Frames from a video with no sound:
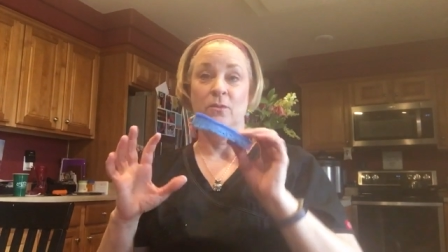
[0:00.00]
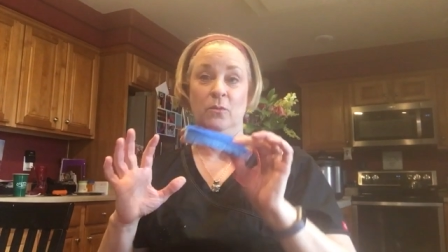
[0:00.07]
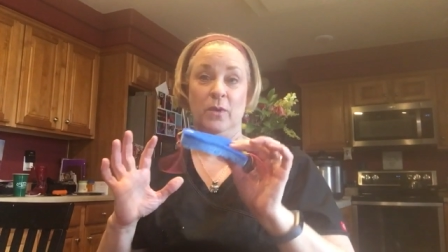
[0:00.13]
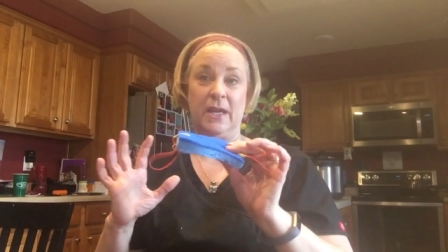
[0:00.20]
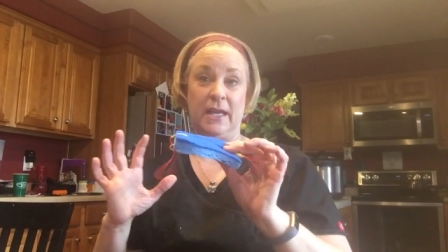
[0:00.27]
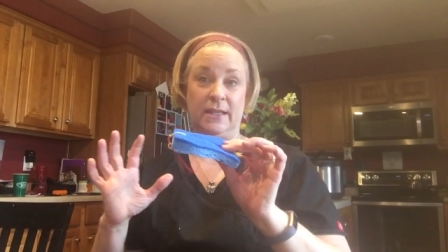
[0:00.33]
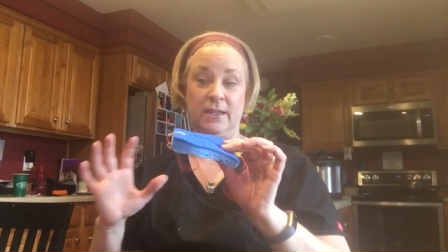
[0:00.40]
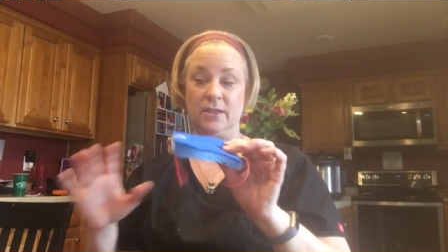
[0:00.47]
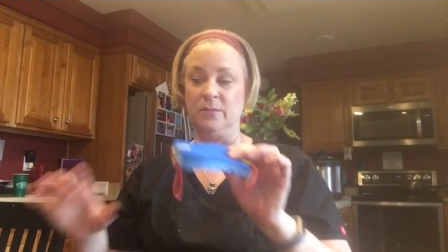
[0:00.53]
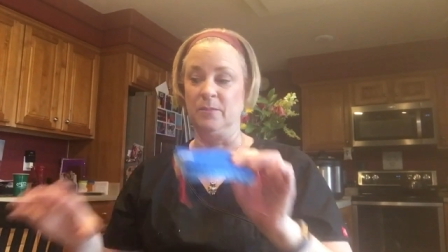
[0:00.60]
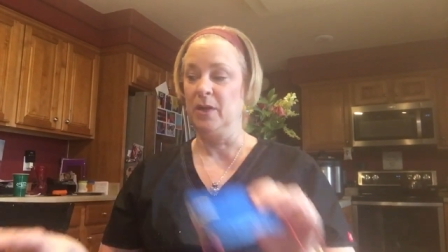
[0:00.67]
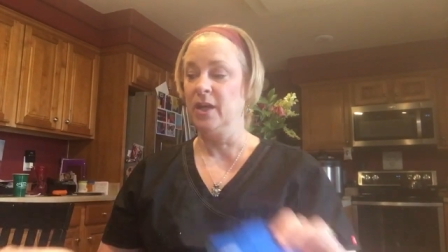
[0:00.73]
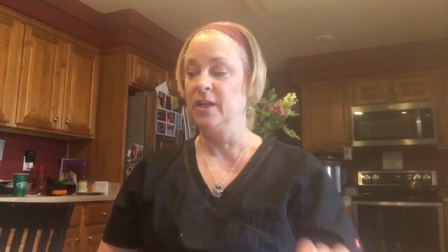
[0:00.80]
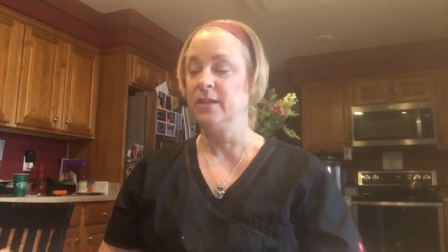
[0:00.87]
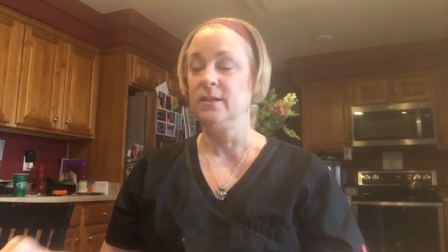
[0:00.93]
we got the
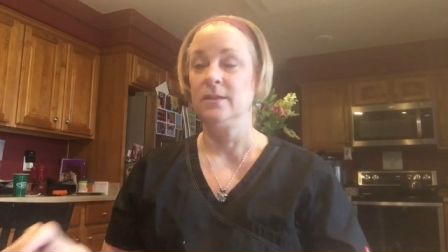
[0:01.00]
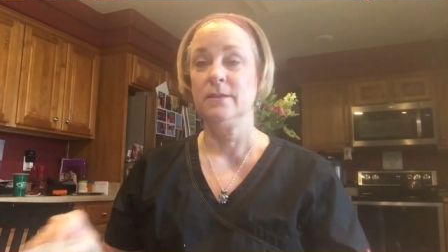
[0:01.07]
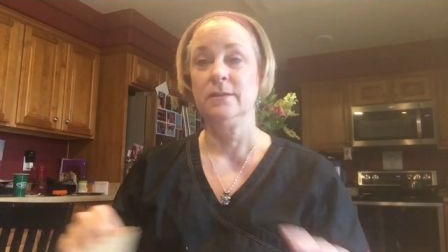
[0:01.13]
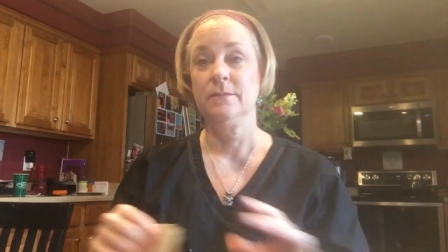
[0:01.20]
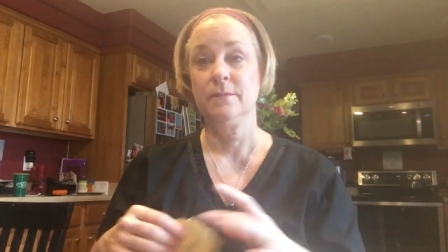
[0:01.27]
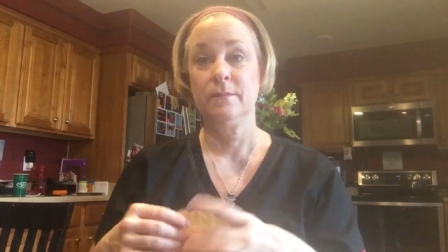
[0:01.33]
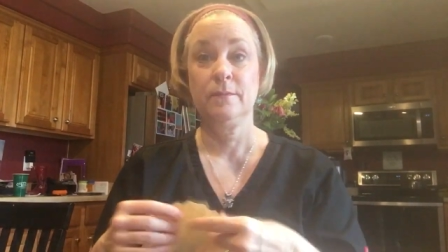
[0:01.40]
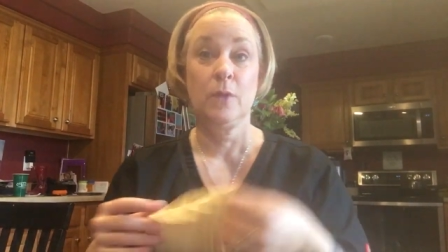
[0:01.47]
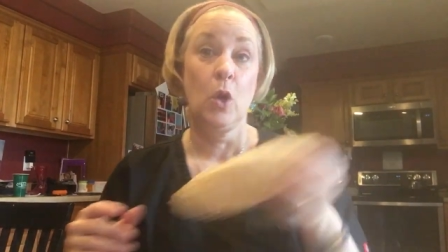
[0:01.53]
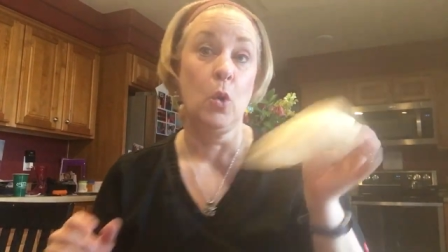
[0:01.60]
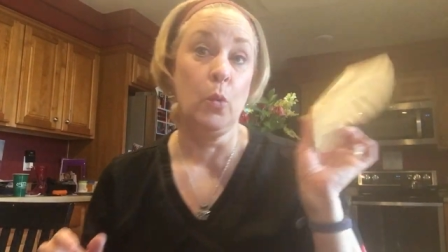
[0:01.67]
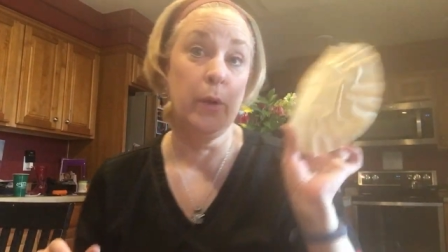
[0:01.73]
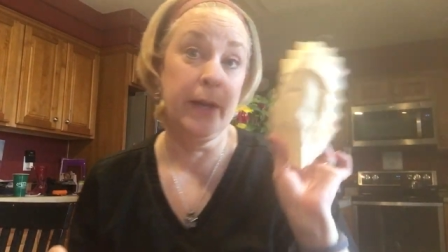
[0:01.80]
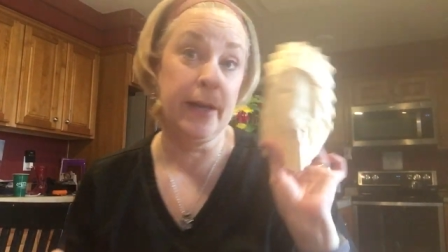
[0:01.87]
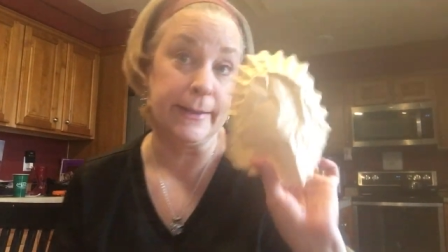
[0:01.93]
sponge,
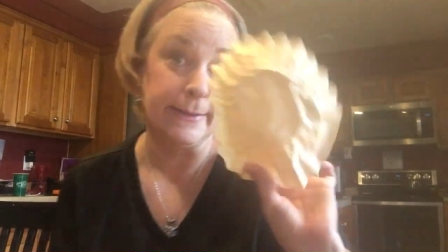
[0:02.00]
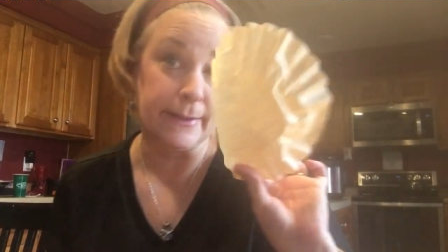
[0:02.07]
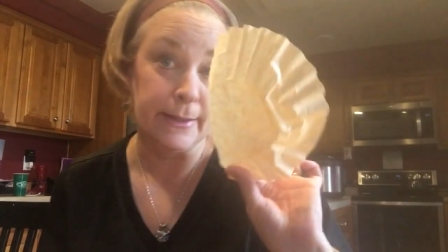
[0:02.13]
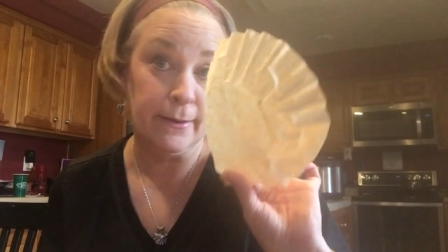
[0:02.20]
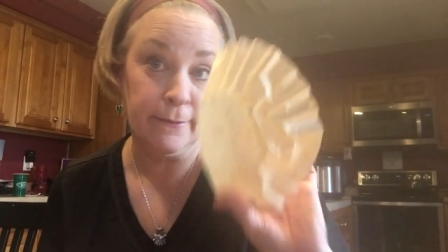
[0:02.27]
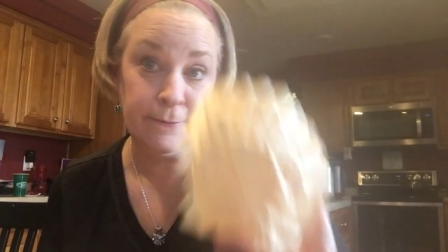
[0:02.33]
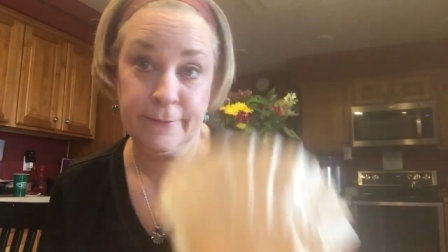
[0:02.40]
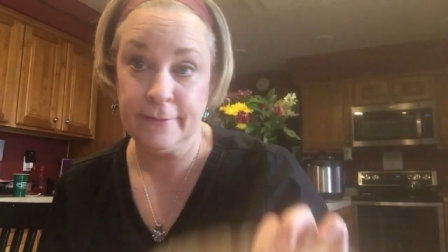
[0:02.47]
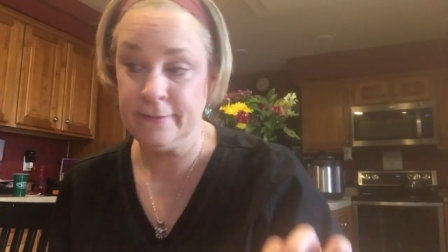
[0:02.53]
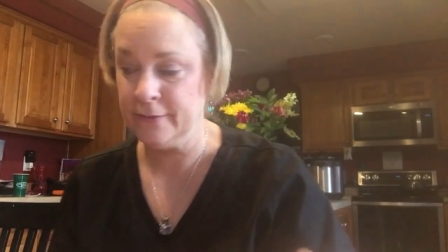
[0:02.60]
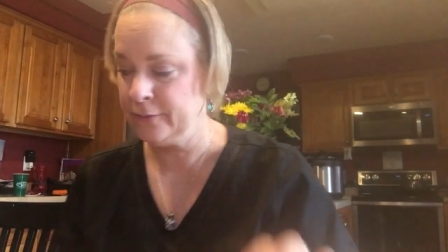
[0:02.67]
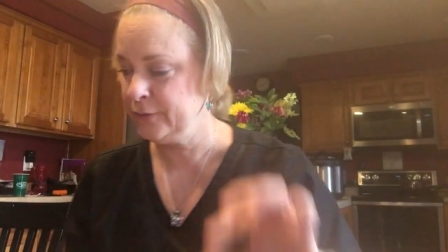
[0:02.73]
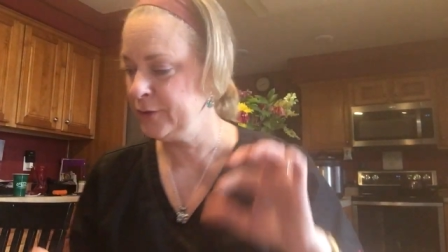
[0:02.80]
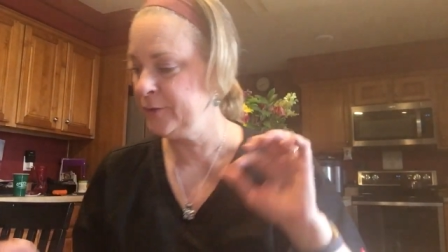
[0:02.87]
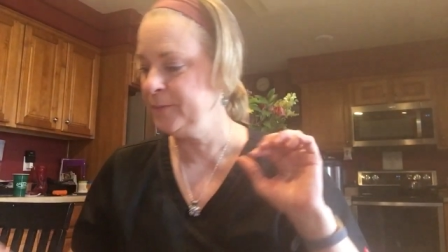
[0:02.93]
we got the coffee
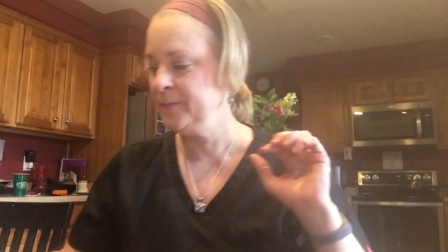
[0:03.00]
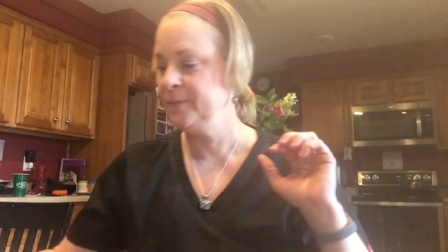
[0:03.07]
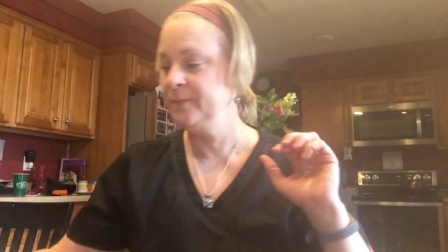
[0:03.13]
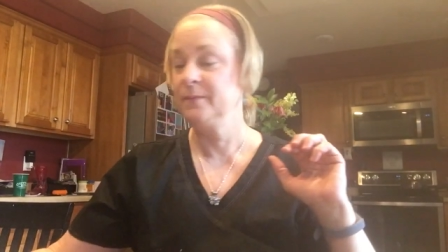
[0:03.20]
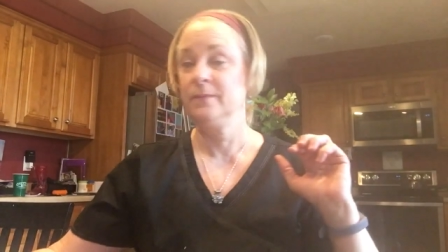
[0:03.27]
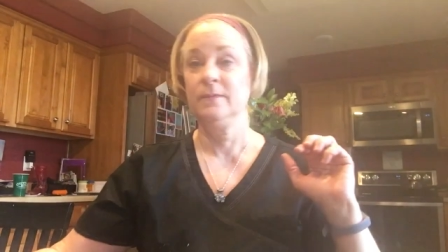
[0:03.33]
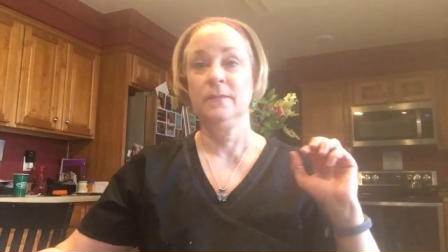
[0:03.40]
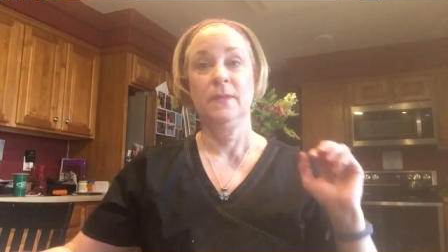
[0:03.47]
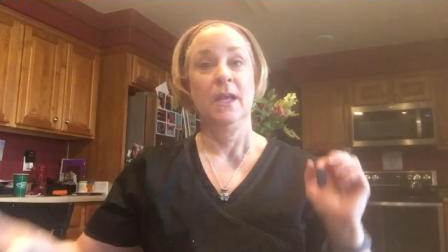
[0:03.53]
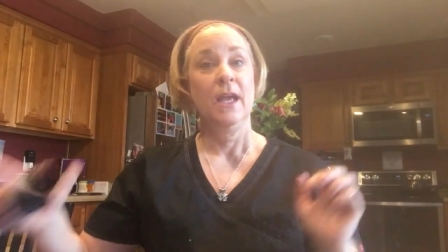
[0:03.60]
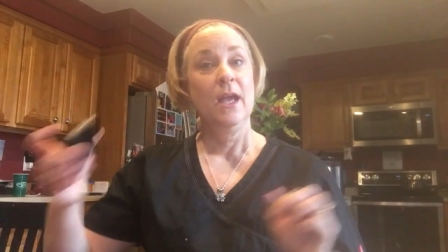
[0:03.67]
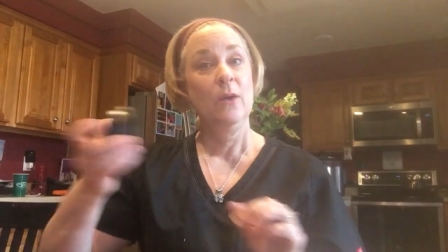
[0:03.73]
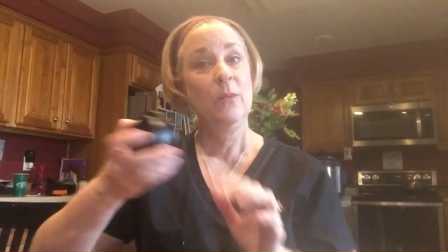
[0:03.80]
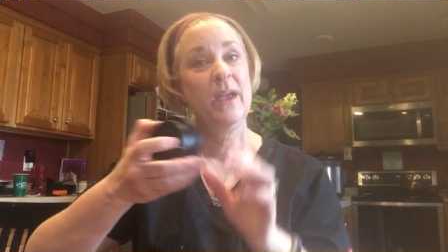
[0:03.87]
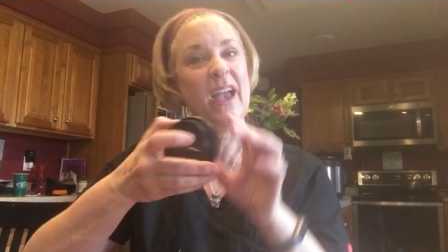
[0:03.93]
filter,
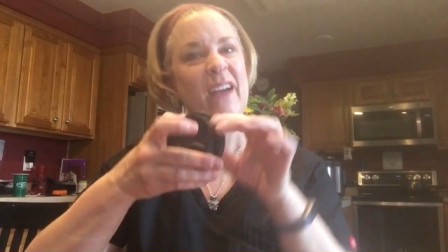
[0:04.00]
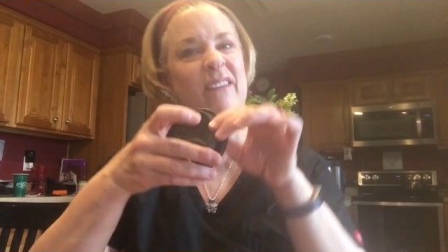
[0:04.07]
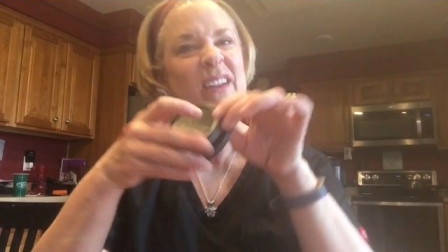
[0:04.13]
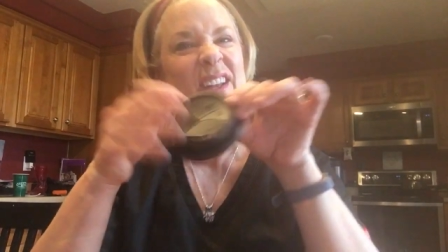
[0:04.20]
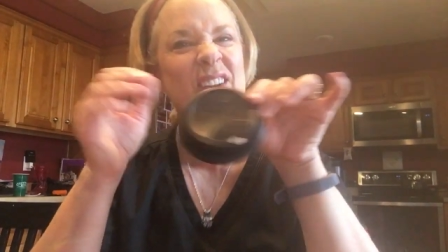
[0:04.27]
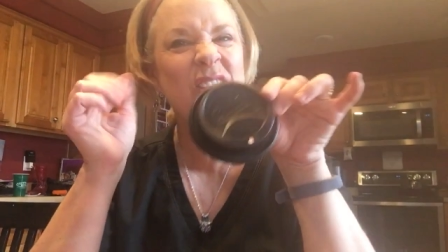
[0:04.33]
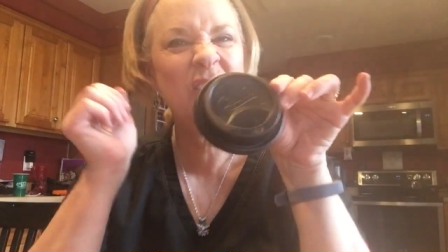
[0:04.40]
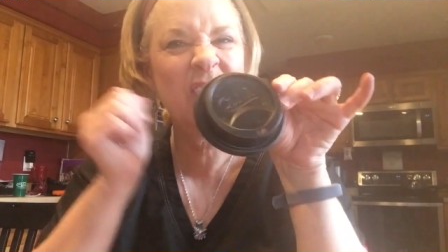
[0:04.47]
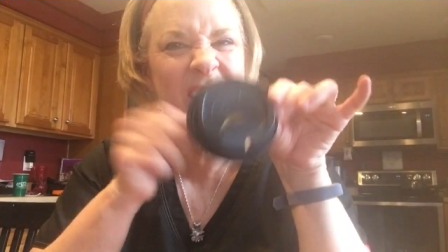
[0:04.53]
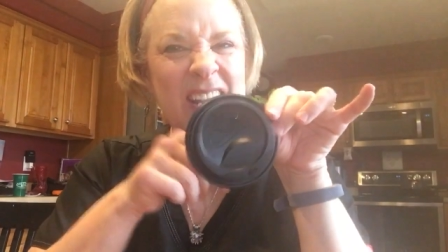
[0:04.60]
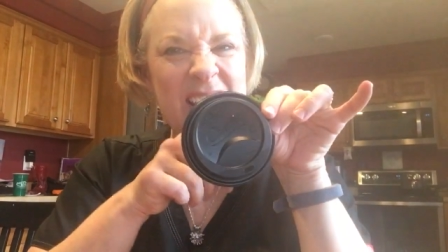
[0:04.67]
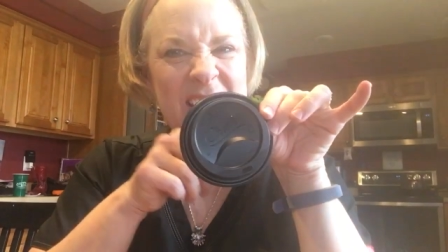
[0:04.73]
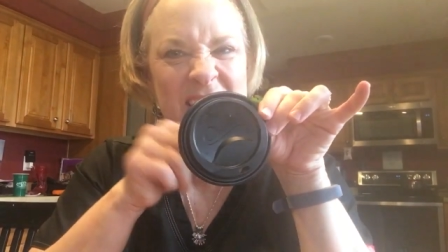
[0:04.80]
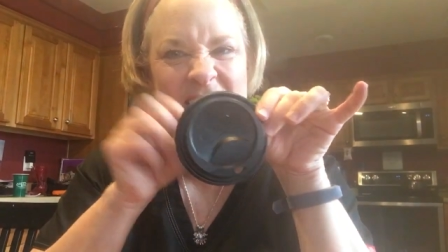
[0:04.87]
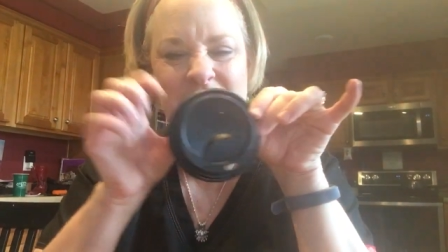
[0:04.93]
we have a little
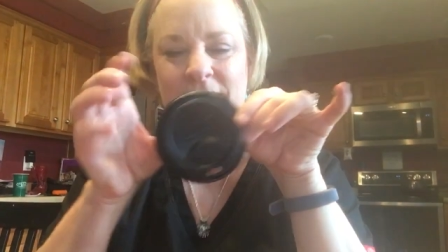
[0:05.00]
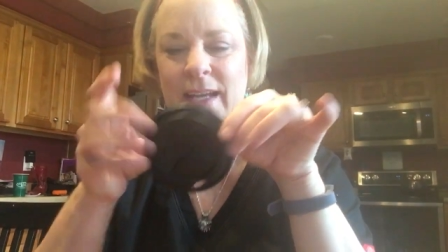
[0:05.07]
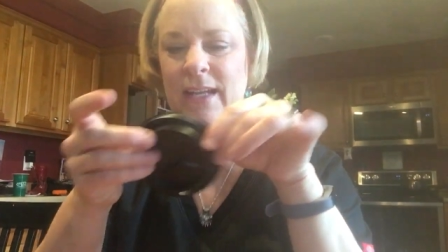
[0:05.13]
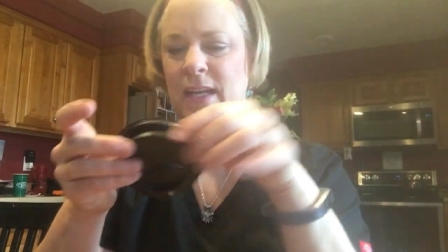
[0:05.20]
lid.